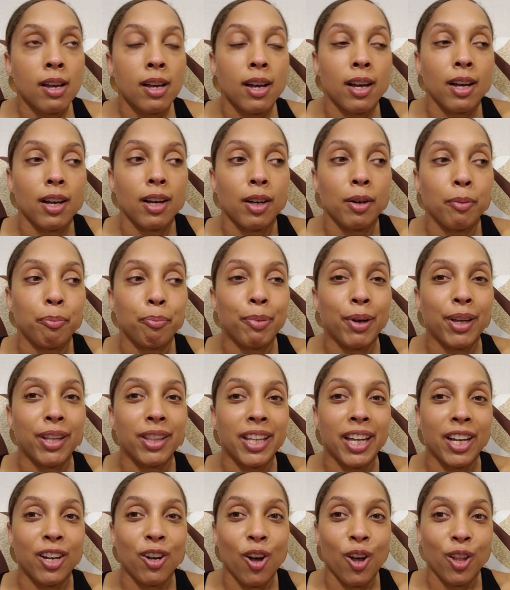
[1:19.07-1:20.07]
But
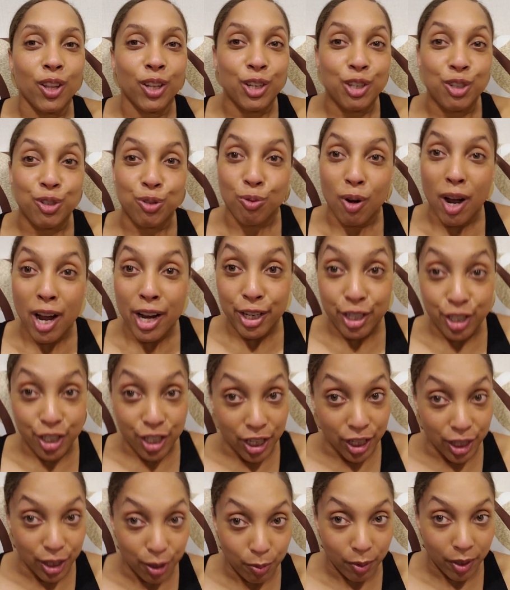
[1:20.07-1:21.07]
they call it dry
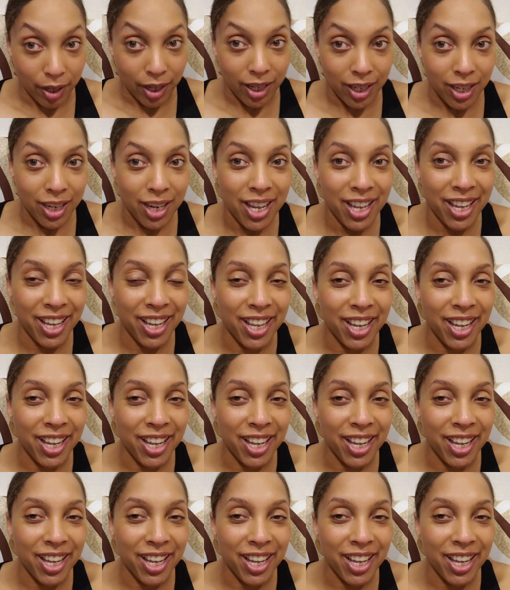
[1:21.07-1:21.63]
January.